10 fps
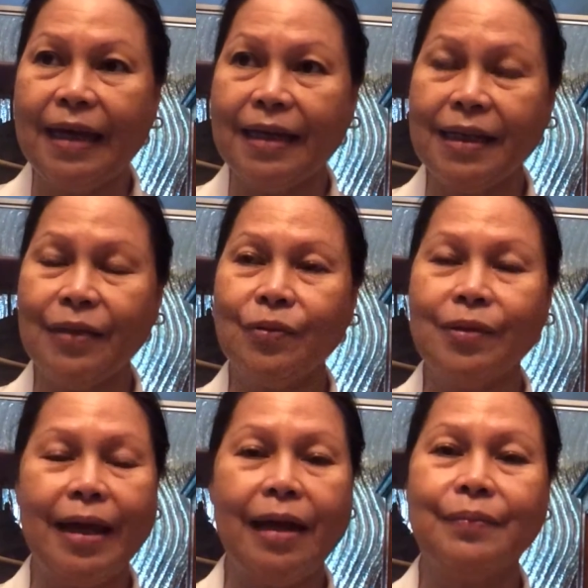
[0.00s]
And then
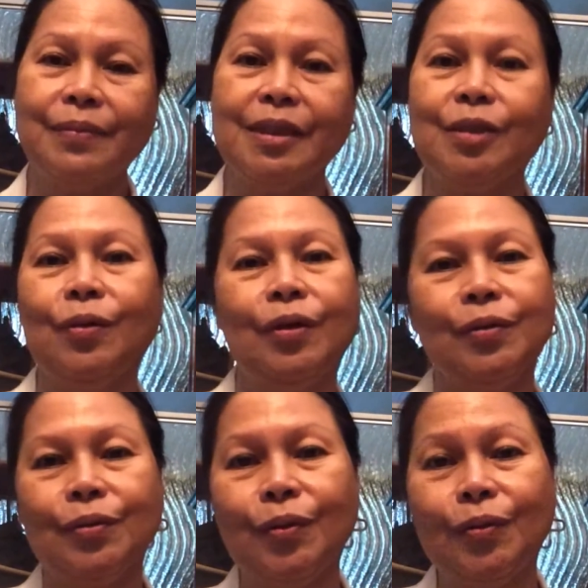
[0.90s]
today I'm just going
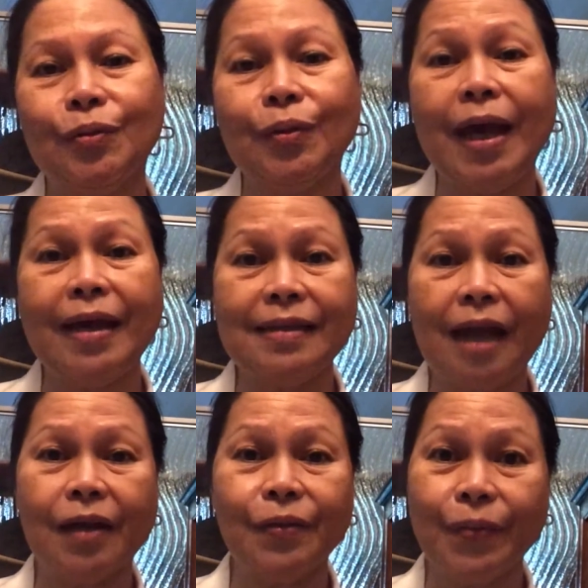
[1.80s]
to go to Ace
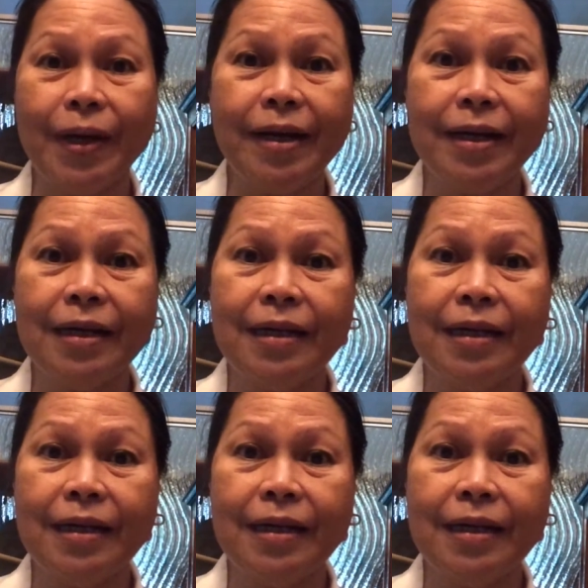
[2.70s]
Hardware.